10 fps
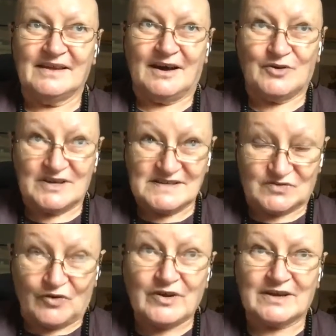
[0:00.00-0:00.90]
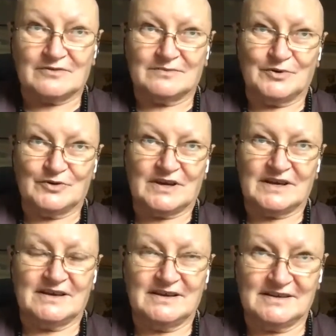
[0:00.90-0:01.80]
our historical Buddha,
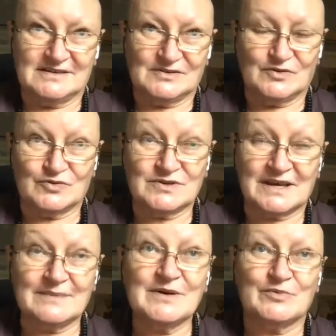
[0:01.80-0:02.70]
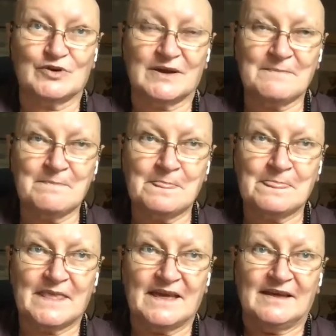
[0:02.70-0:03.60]
Gautama Buddha,
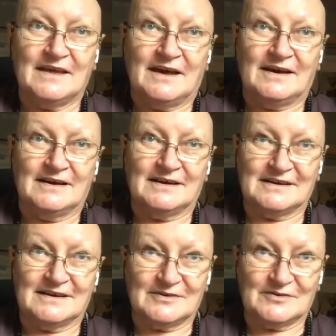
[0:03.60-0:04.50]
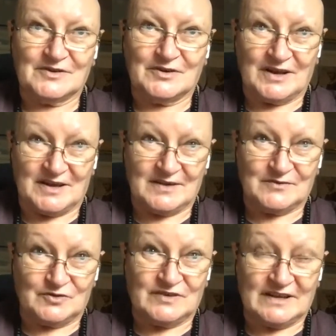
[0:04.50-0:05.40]
I have
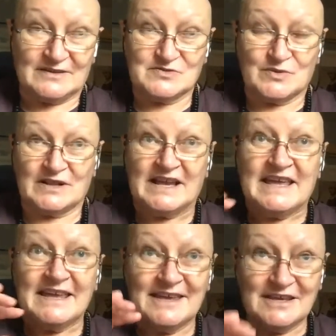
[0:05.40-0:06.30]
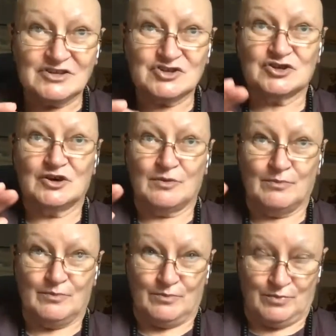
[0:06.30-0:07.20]
to tell as well, each
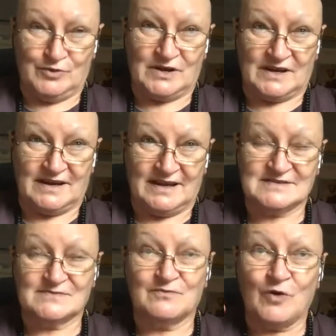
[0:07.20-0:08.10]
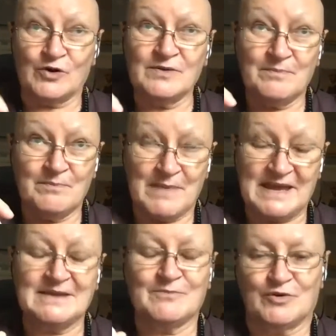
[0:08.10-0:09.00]
Buddha has one
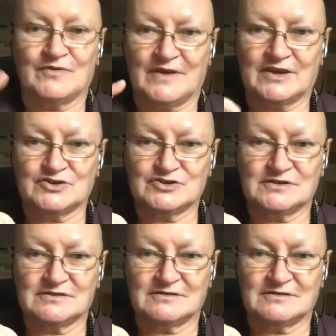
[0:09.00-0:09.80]
main perfection.